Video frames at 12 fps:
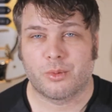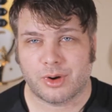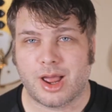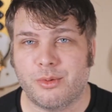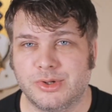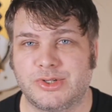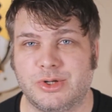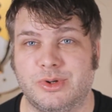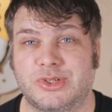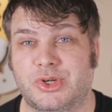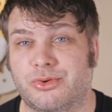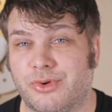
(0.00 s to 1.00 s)
what I would do
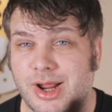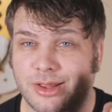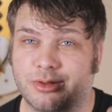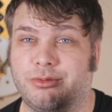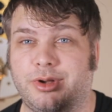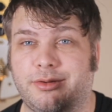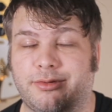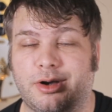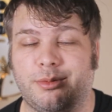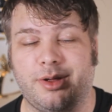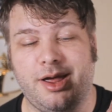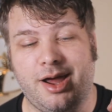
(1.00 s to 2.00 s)
is crank the
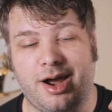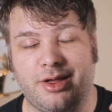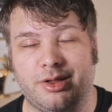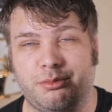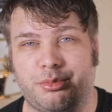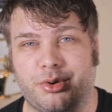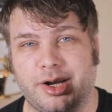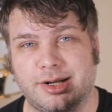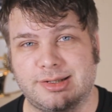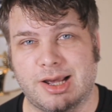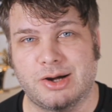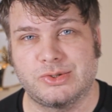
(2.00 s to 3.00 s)
reverb and then bring
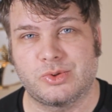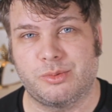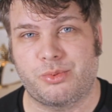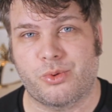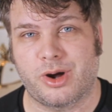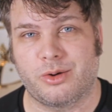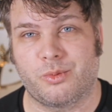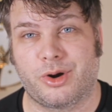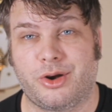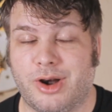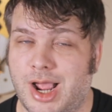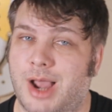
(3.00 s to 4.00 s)
it down to a point where
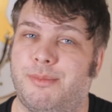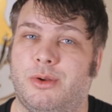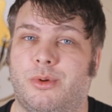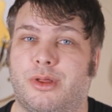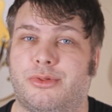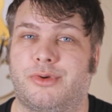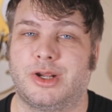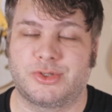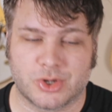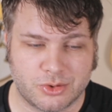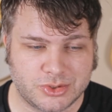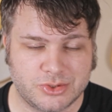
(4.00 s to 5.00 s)
you're happy with, right?
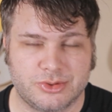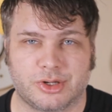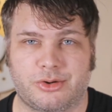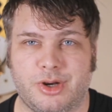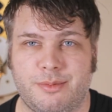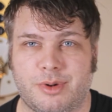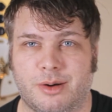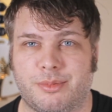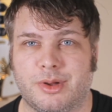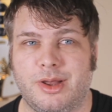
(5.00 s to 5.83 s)
Don't do the creep up.